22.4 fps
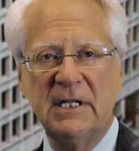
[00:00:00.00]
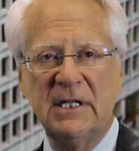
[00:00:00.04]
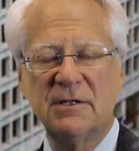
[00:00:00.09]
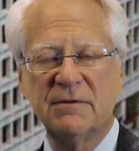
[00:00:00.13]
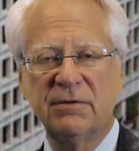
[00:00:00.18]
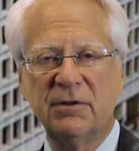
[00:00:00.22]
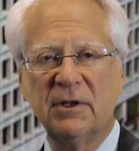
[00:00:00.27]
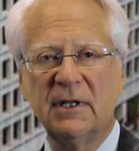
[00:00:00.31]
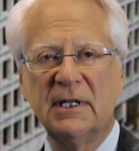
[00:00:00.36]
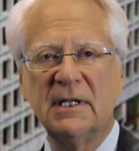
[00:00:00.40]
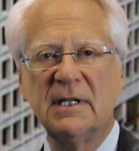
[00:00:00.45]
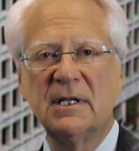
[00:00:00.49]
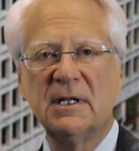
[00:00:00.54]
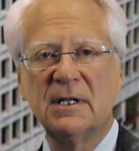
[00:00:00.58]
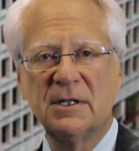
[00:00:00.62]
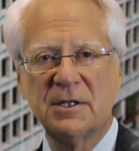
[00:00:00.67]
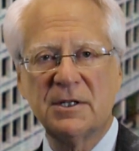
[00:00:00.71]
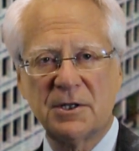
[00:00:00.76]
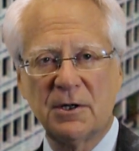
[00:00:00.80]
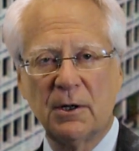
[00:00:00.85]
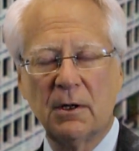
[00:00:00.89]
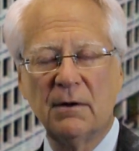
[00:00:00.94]
peacefully
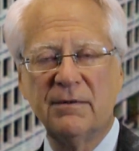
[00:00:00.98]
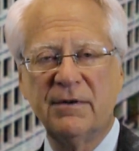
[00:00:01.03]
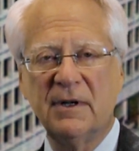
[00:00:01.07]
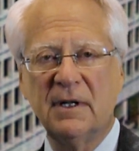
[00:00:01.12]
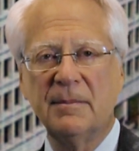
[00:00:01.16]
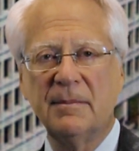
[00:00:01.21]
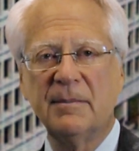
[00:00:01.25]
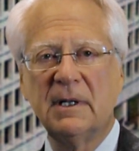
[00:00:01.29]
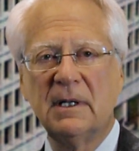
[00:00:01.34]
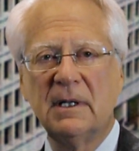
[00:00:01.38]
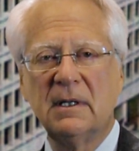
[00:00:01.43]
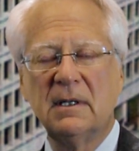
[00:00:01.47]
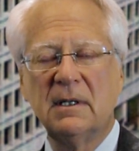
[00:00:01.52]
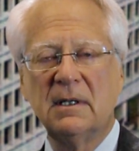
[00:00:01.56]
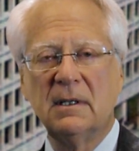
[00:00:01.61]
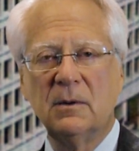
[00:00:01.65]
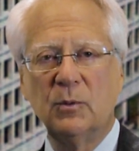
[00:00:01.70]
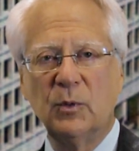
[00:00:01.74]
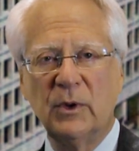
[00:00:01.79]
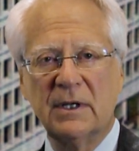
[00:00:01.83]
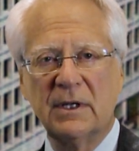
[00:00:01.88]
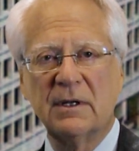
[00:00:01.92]
serve him
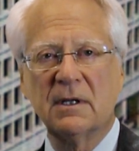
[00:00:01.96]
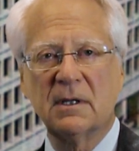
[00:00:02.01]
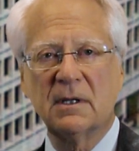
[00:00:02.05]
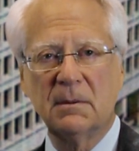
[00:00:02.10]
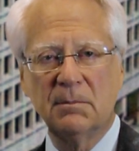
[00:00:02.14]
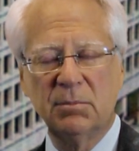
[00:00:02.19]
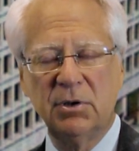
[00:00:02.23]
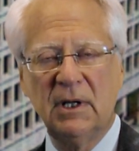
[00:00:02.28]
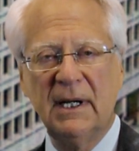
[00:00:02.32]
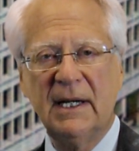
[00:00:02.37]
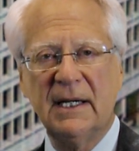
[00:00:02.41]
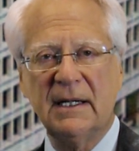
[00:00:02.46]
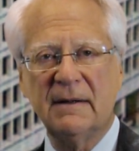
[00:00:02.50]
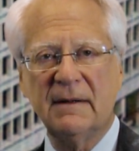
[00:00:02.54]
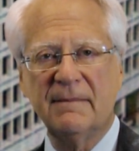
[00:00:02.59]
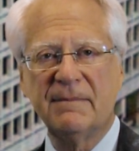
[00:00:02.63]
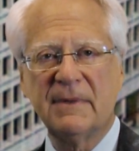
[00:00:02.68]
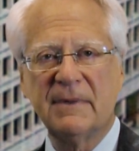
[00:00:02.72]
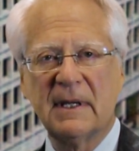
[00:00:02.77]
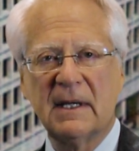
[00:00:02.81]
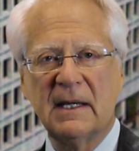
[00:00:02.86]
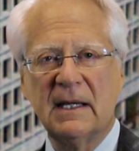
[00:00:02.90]
with the complaint.
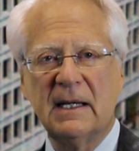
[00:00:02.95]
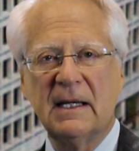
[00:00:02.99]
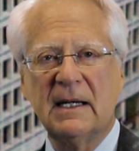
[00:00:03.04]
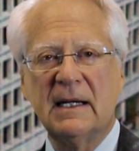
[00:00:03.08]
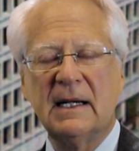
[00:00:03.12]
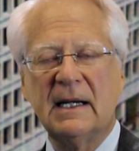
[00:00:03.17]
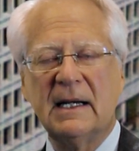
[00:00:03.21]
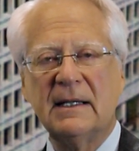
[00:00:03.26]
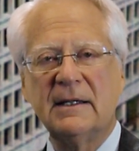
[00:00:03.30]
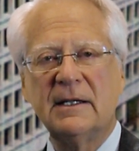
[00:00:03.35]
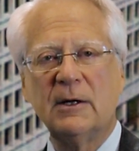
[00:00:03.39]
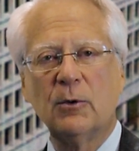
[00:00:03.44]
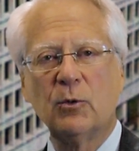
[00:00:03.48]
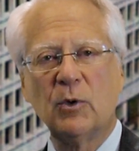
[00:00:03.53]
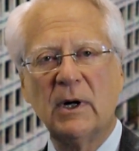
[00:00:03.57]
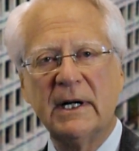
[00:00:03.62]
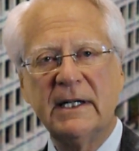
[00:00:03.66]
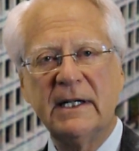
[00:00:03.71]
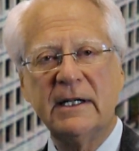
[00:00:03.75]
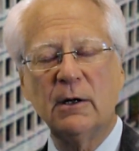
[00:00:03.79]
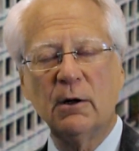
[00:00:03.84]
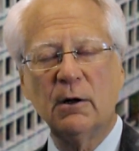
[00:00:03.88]
And they're
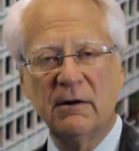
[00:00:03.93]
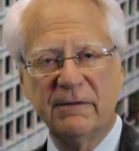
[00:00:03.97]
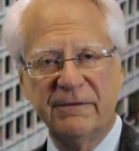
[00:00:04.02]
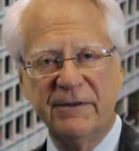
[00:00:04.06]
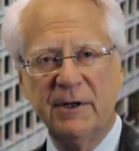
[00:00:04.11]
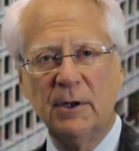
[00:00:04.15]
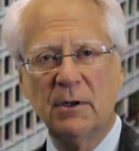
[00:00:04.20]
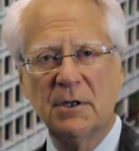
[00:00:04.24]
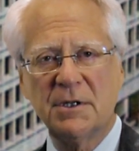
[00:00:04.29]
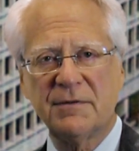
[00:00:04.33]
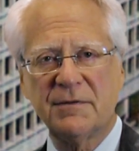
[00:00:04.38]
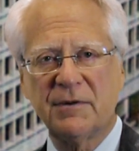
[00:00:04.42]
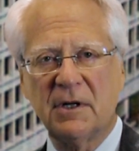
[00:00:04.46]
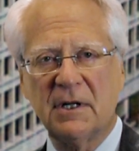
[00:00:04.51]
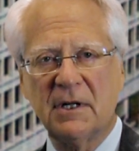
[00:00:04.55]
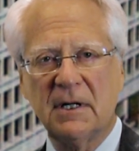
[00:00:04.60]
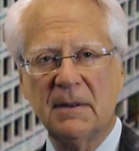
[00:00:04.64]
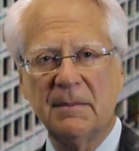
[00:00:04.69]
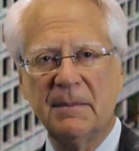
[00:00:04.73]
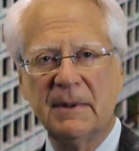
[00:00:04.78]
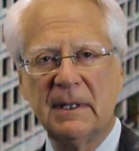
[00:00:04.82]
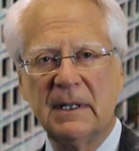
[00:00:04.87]
running interference for
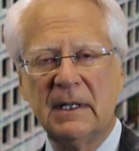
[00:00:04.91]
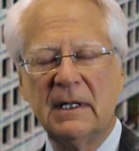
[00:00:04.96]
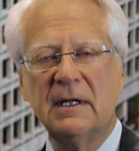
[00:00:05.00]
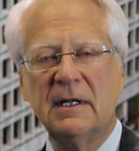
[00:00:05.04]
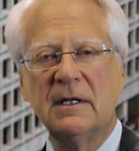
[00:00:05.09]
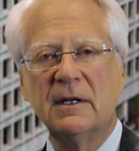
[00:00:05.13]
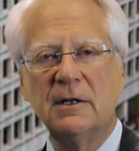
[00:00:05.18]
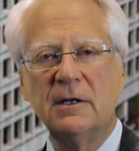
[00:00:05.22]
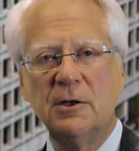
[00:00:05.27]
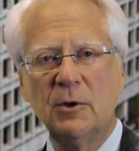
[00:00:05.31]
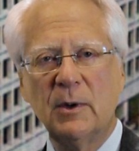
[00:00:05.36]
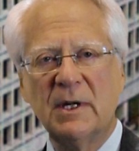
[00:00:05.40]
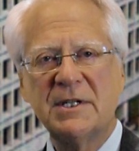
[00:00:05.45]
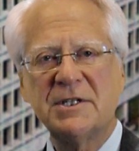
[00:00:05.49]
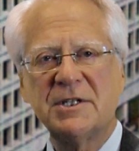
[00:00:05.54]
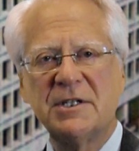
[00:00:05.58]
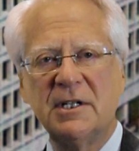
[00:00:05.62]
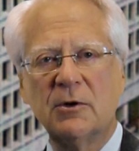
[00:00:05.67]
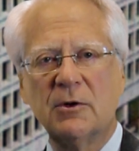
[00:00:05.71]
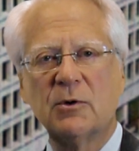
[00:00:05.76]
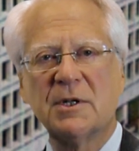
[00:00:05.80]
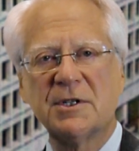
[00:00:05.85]
him. The
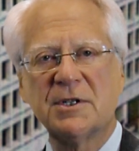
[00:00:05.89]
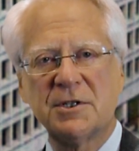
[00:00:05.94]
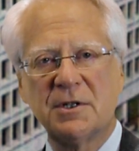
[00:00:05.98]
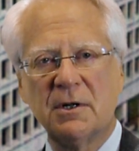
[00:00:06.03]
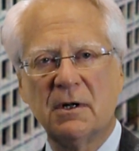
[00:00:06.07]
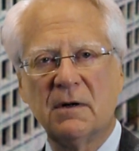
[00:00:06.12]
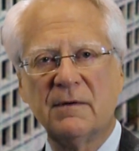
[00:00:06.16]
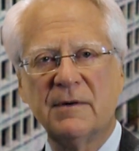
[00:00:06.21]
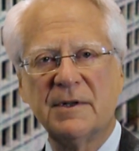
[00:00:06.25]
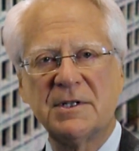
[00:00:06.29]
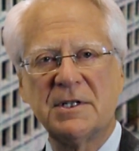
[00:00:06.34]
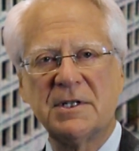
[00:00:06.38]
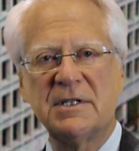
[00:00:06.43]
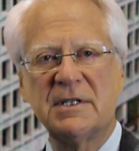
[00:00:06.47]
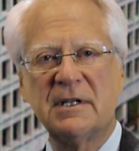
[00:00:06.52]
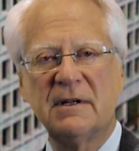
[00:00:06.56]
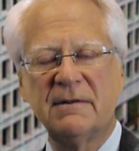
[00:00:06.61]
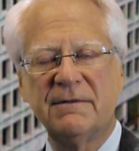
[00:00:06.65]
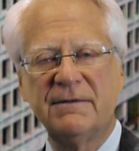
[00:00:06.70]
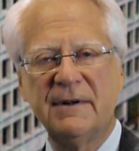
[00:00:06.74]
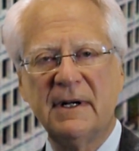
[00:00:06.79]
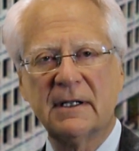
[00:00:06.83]
U.S. Secret Service
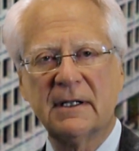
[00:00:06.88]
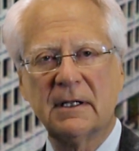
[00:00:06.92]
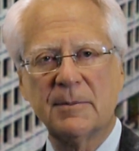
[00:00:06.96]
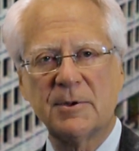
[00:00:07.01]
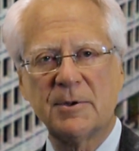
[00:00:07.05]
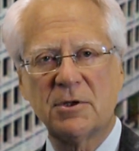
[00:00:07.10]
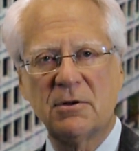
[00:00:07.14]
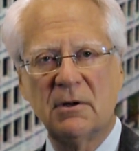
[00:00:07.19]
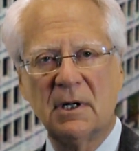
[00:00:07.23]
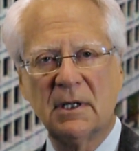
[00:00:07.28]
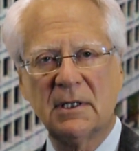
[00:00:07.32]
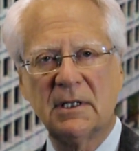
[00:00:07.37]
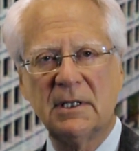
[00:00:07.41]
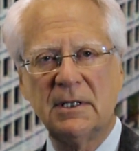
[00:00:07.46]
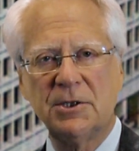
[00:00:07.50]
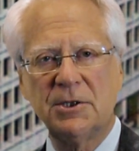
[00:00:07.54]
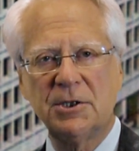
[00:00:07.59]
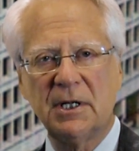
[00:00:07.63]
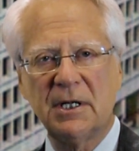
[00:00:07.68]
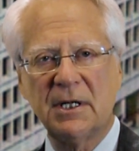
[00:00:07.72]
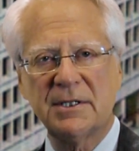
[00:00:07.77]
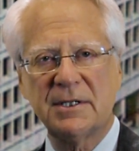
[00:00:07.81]
is in effect
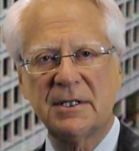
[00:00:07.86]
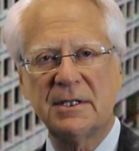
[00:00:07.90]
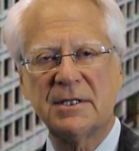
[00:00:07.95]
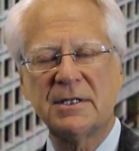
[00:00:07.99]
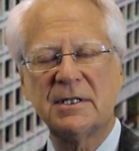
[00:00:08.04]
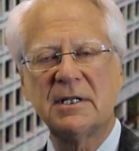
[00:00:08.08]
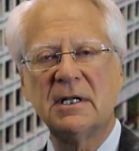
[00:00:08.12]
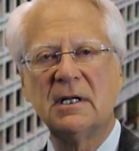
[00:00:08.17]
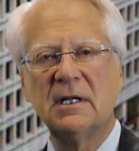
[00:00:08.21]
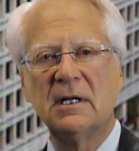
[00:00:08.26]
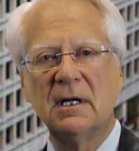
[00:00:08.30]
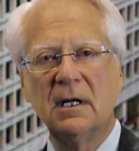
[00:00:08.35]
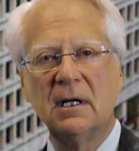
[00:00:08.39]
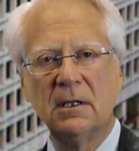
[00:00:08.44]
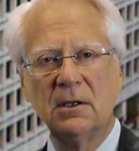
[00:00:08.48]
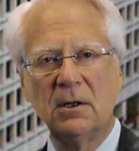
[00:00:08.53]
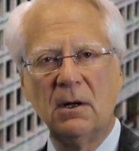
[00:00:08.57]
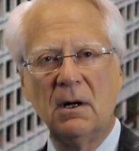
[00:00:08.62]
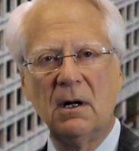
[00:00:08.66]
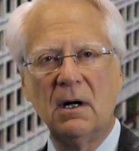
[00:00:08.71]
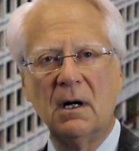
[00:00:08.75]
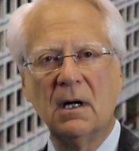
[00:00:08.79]
obstructing justice
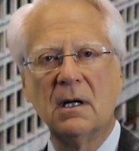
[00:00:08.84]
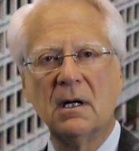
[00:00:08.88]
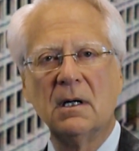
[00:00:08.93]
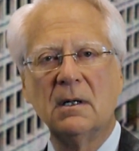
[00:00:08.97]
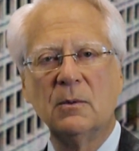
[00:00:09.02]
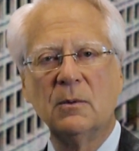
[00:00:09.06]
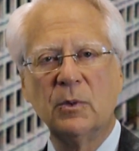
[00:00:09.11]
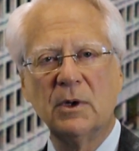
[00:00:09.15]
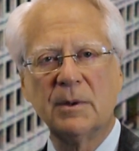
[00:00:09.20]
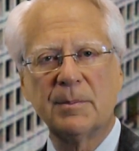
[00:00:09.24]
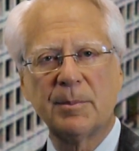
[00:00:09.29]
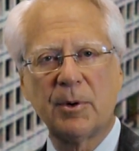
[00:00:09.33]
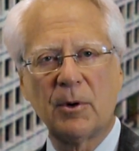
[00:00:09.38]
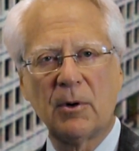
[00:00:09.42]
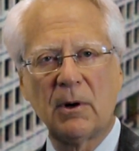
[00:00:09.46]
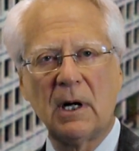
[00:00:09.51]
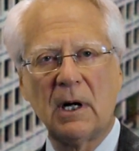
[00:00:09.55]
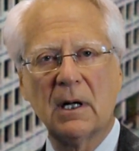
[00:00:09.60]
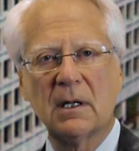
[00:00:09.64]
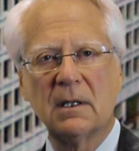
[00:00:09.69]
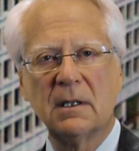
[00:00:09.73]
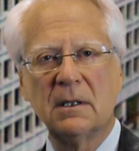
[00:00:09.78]
along with
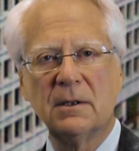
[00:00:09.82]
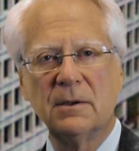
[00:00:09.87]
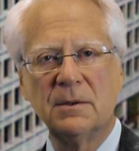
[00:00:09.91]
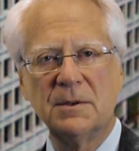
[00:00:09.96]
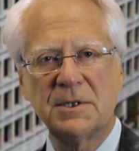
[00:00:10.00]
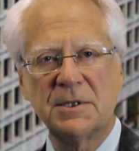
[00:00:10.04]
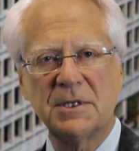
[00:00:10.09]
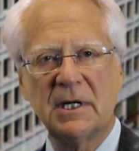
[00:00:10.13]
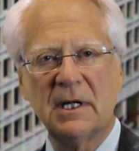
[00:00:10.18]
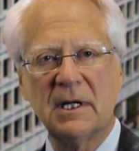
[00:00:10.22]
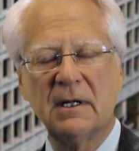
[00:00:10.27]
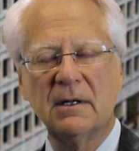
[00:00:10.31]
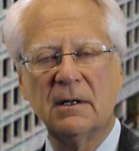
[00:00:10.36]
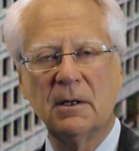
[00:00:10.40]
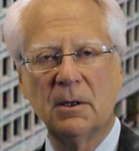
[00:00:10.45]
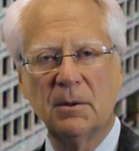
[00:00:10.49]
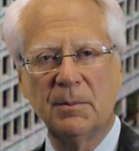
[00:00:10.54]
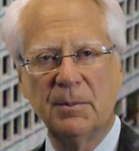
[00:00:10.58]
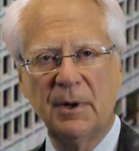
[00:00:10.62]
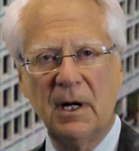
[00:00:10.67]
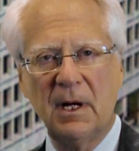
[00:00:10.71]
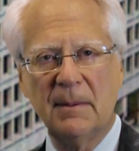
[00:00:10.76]
Barack Hussein
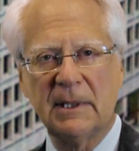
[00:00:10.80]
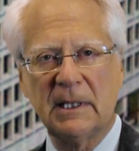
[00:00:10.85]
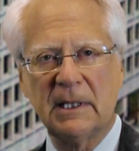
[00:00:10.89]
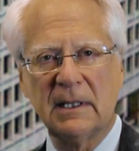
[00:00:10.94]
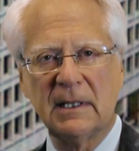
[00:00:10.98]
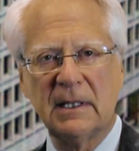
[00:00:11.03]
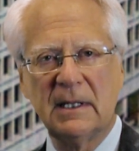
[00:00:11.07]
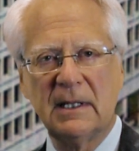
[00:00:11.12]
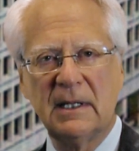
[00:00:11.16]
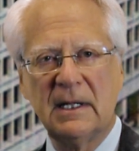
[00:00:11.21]
Obama.